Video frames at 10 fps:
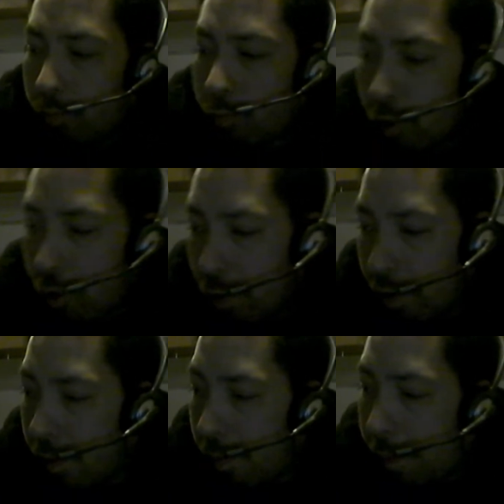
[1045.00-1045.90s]

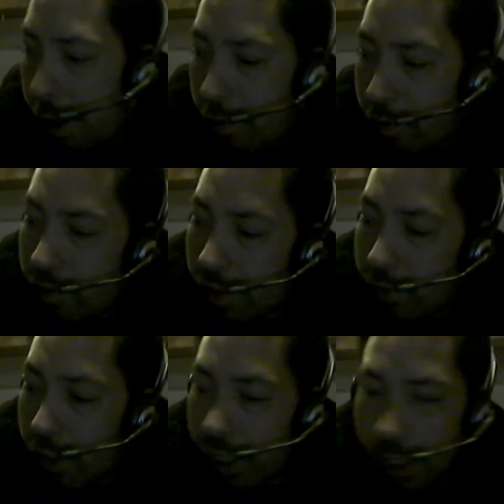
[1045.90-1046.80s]
tune my
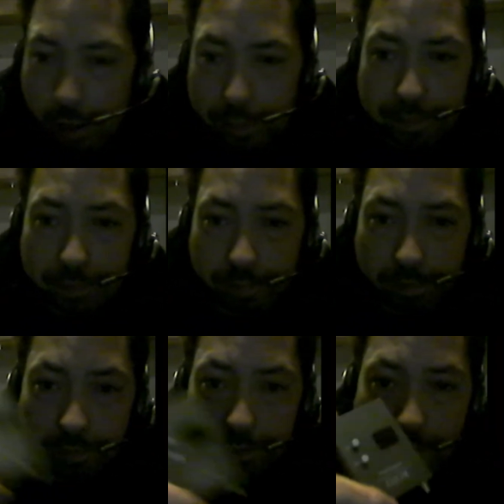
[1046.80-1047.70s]
receiver here
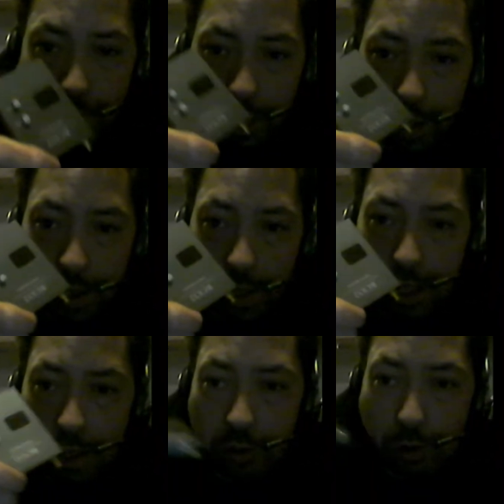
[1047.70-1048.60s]

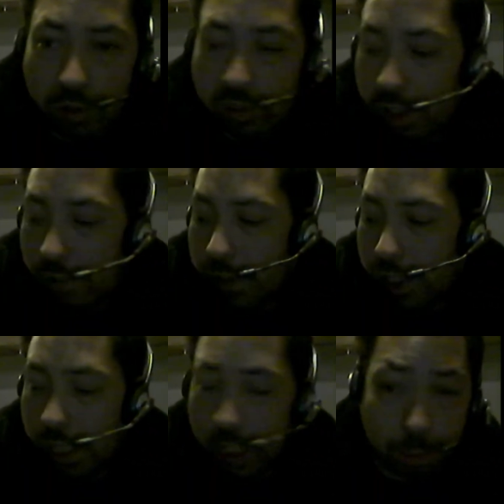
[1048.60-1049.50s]
into a TV
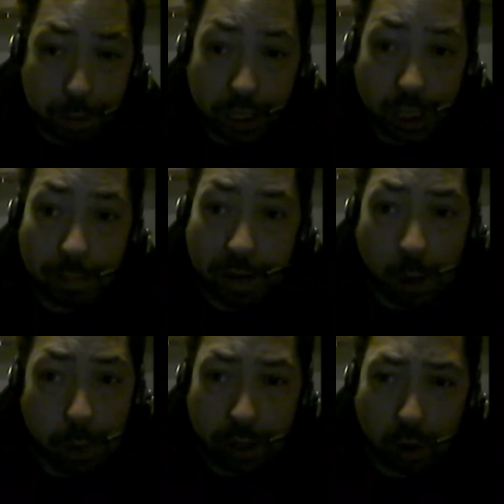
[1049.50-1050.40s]
and I could pick it up
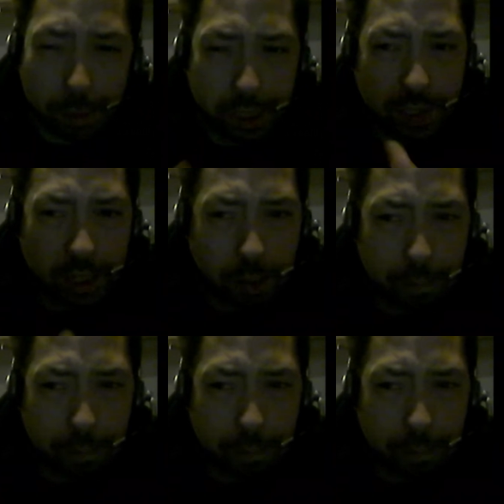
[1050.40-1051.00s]
that way, no big deal.